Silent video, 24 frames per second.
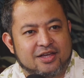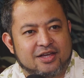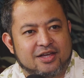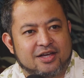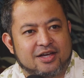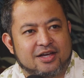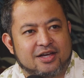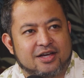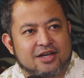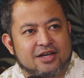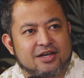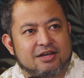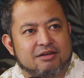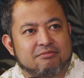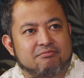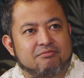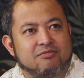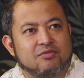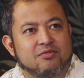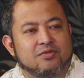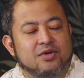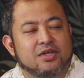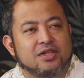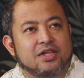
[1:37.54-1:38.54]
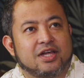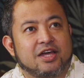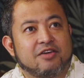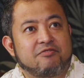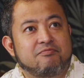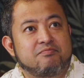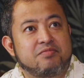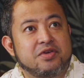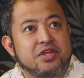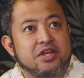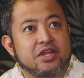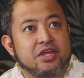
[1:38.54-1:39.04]
Well,
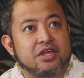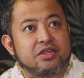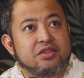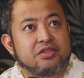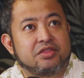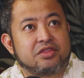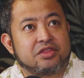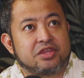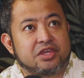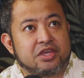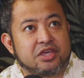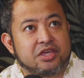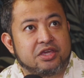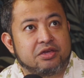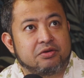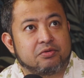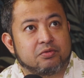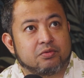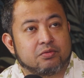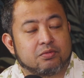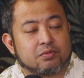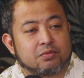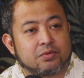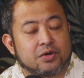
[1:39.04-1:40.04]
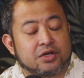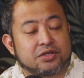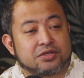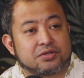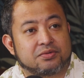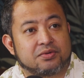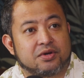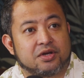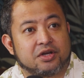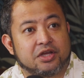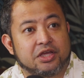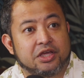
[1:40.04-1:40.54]
I've been in the
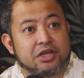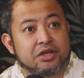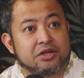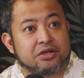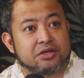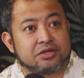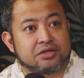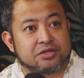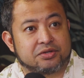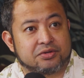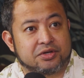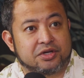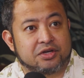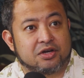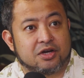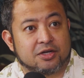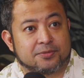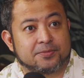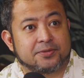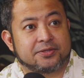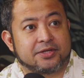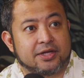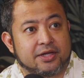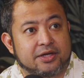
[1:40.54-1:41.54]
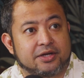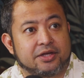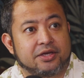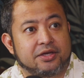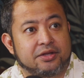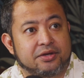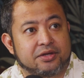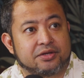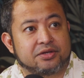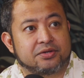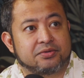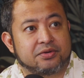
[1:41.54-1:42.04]
restaurant industry, hospitality
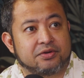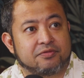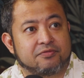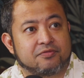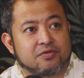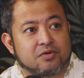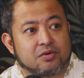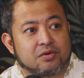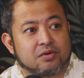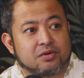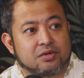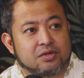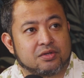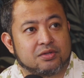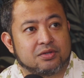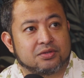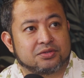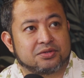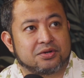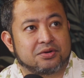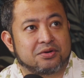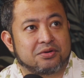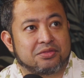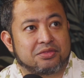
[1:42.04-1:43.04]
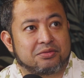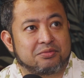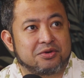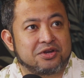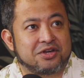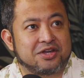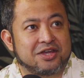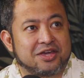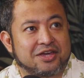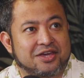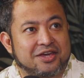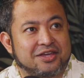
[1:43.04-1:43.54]
industry for closer to 3
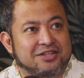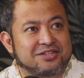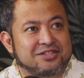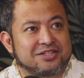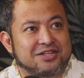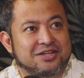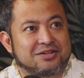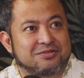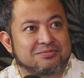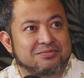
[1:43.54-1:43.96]
decades now.